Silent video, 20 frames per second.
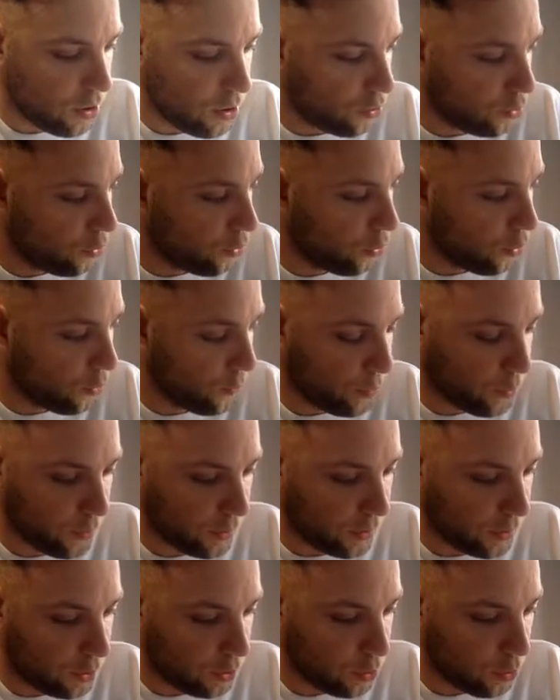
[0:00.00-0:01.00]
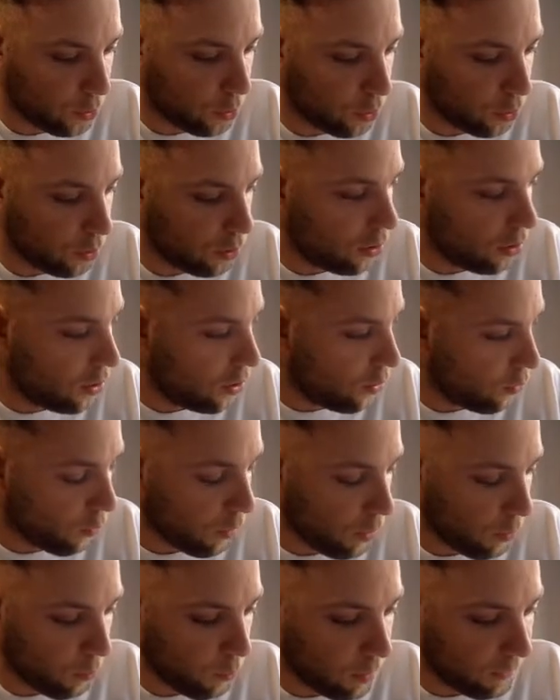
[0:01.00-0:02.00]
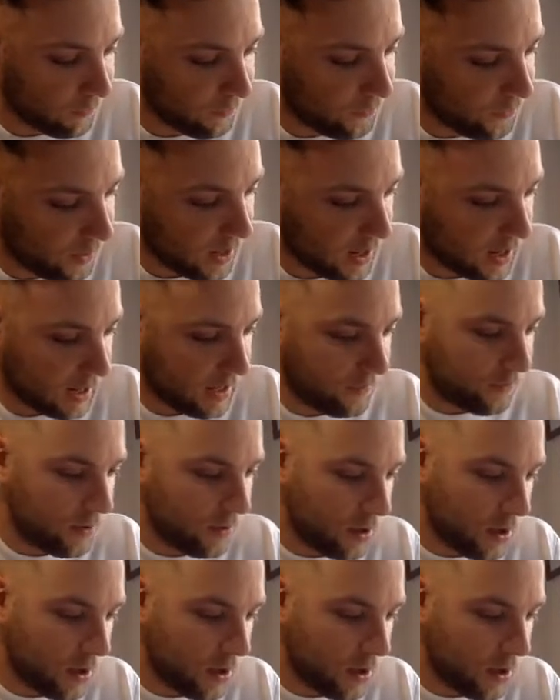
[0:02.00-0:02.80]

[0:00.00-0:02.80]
0.0115.